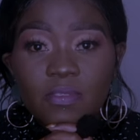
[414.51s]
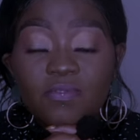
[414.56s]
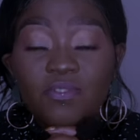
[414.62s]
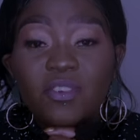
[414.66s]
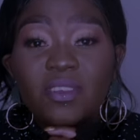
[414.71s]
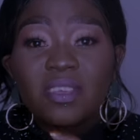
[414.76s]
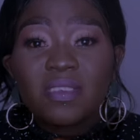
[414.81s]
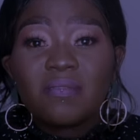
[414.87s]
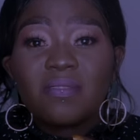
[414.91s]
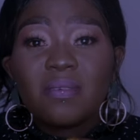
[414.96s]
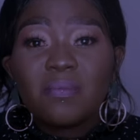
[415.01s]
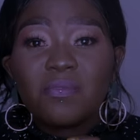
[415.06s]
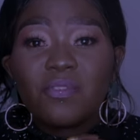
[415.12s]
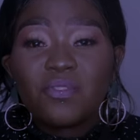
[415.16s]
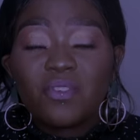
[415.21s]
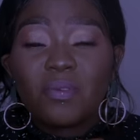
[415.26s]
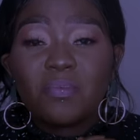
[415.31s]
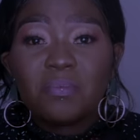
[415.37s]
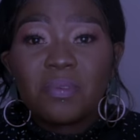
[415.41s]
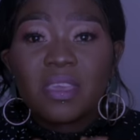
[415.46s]
Forgive them for
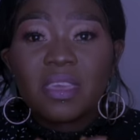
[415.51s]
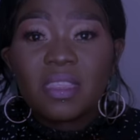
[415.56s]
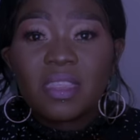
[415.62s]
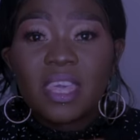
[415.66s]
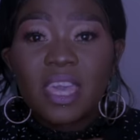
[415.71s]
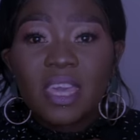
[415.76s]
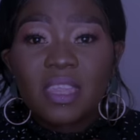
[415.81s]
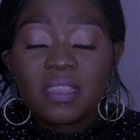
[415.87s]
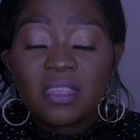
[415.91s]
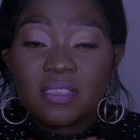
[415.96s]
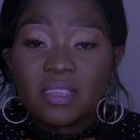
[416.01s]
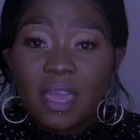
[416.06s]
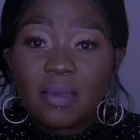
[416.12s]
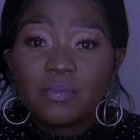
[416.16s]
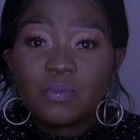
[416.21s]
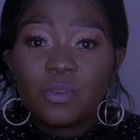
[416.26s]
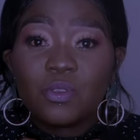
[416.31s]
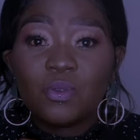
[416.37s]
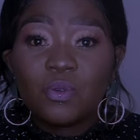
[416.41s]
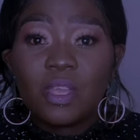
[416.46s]
not being there in the
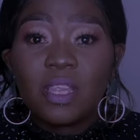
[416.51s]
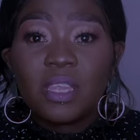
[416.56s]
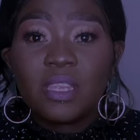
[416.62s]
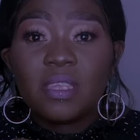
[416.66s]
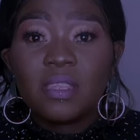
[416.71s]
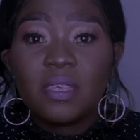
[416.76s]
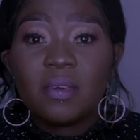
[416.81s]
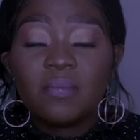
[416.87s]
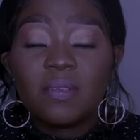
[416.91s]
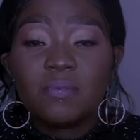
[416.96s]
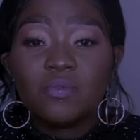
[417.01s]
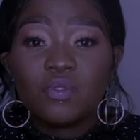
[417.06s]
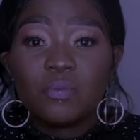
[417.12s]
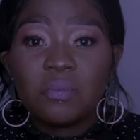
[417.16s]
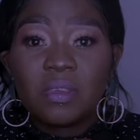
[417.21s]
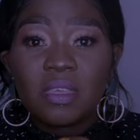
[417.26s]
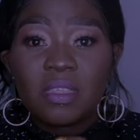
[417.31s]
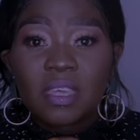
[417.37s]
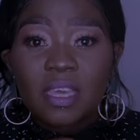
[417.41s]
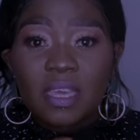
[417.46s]
times when you really need them not to
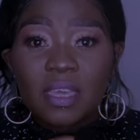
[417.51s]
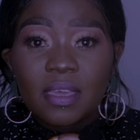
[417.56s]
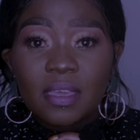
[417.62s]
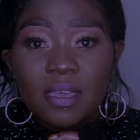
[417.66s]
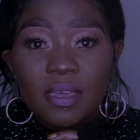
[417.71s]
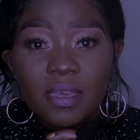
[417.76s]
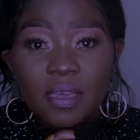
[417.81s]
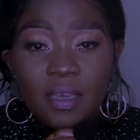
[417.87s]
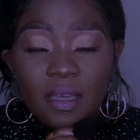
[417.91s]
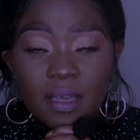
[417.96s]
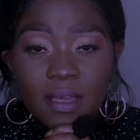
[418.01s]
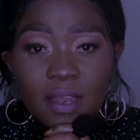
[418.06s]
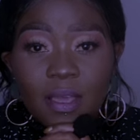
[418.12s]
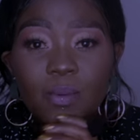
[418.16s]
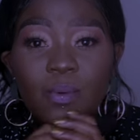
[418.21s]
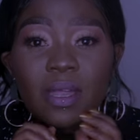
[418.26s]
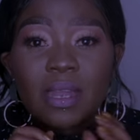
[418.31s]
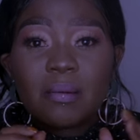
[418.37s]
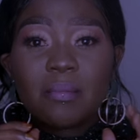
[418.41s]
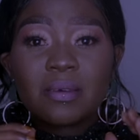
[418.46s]
be there. Like,
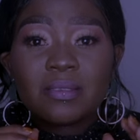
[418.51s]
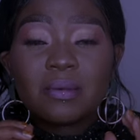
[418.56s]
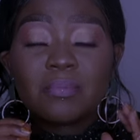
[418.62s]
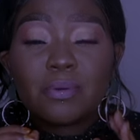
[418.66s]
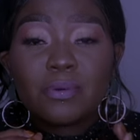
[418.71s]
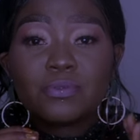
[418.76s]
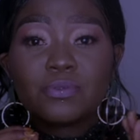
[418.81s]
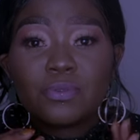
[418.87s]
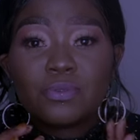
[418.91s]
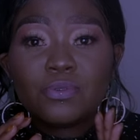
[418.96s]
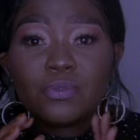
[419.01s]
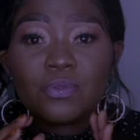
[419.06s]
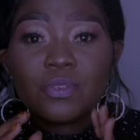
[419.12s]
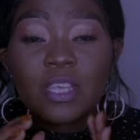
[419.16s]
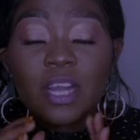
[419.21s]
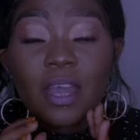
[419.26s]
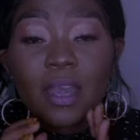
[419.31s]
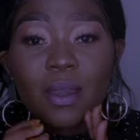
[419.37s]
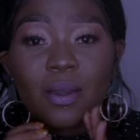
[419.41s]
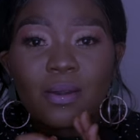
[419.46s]
what am I supposed to do
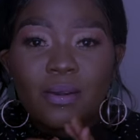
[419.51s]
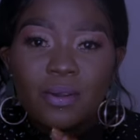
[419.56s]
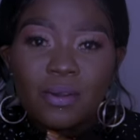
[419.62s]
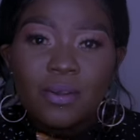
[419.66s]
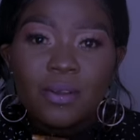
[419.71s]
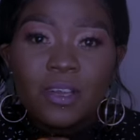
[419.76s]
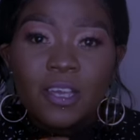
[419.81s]
now?